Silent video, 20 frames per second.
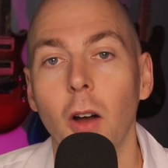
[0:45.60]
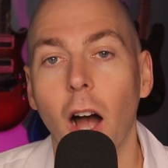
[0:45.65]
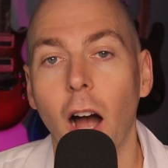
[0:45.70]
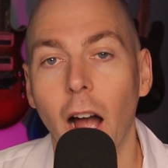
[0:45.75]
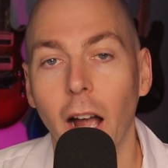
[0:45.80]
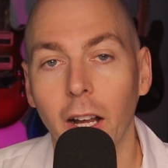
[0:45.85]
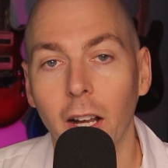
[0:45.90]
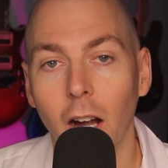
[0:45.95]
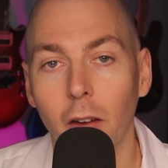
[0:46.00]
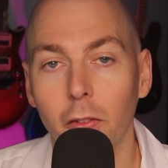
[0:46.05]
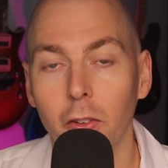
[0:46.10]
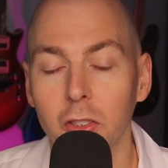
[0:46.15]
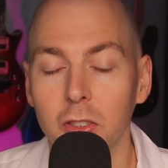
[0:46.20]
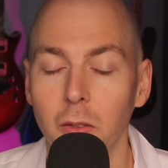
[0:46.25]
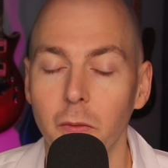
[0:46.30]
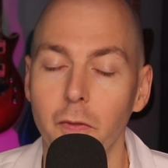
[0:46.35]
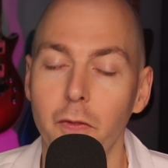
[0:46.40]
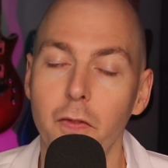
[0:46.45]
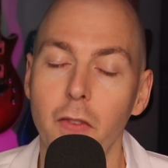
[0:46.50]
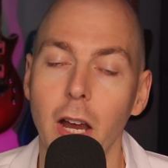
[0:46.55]
I cover
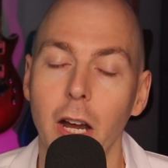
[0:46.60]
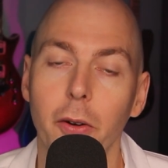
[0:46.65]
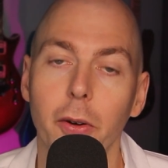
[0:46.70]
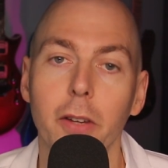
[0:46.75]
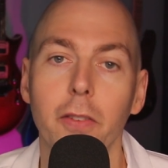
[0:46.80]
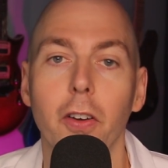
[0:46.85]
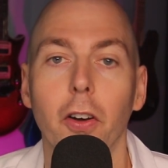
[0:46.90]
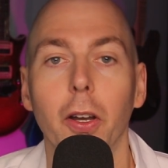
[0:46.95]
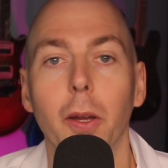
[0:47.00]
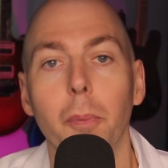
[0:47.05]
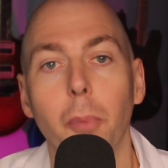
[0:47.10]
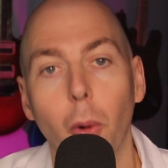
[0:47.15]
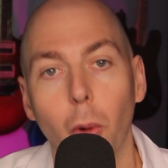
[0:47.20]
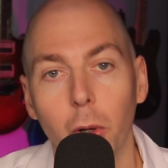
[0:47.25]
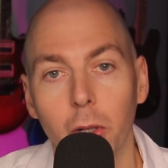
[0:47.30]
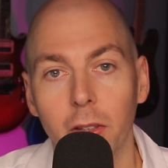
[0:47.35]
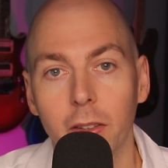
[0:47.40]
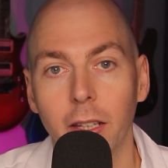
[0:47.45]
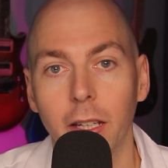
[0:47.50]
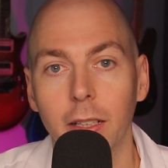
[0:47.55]
some very, very
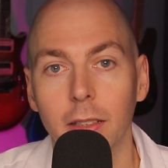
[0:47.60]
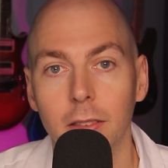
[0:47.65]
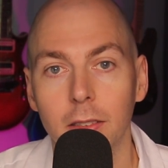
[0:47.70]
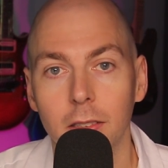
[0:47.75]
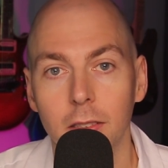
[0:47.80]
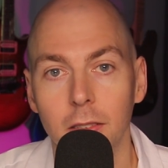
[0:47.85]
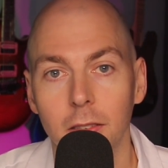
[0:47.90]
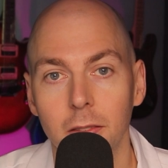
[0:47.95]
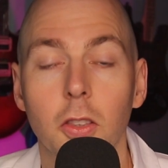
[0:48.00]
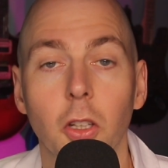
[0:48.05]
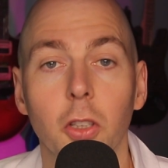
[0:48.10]
important things.